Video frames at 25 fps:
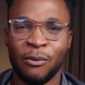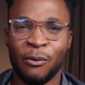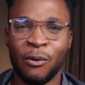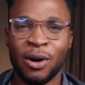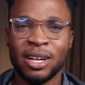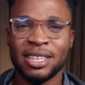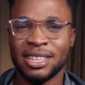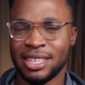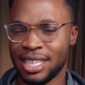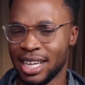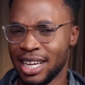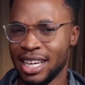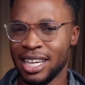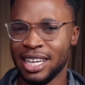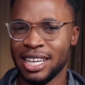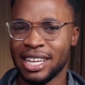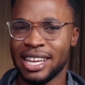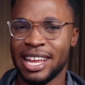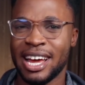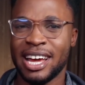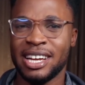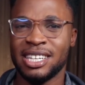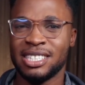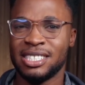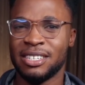one
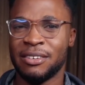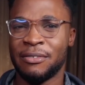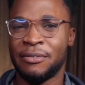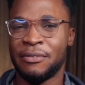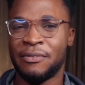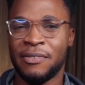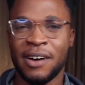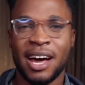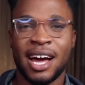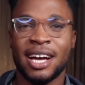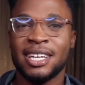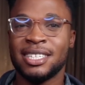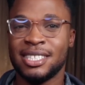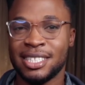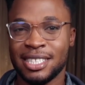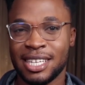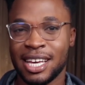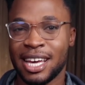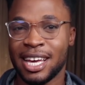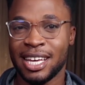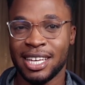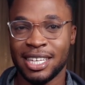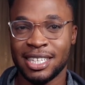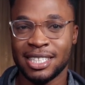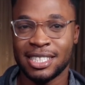thing that is a fact
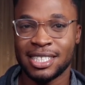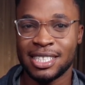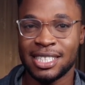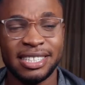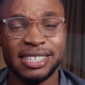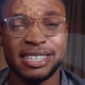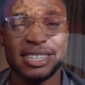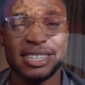here is